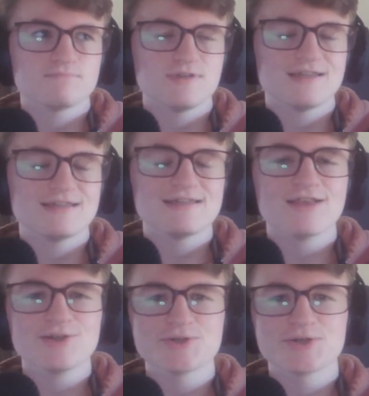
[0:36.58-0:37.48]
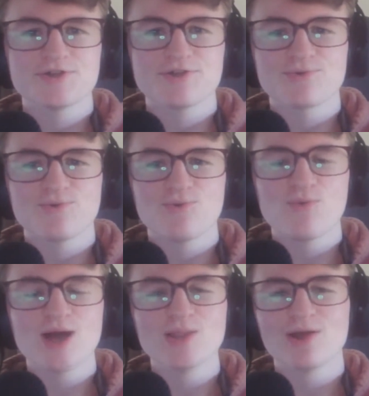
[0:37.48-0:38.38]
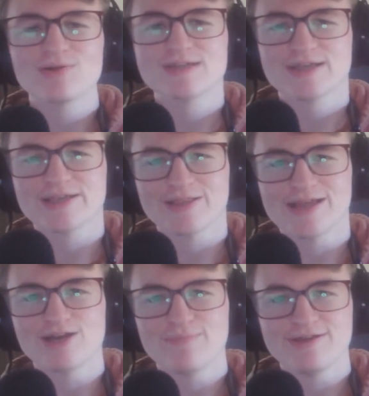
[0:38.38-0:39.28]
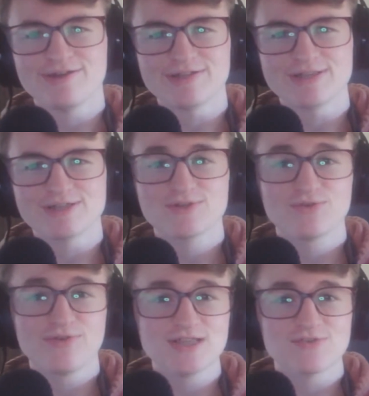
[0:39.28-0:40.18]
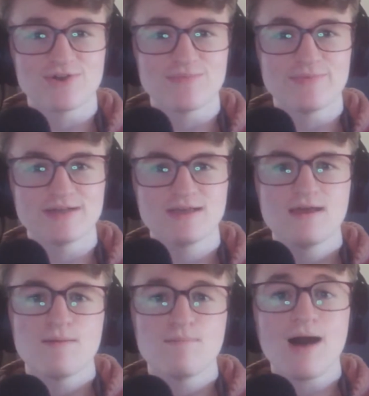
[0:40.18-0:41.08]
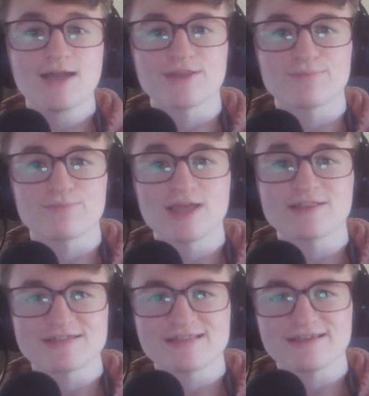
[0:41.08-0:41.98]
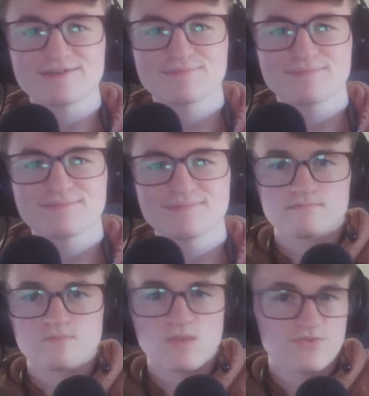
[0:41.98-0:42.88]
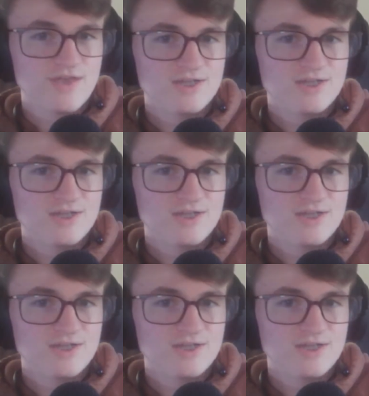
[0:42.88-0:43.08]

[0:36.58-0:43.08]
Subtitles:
intelligent and well articulated opinions of a transphobe and mock them relentlessly. That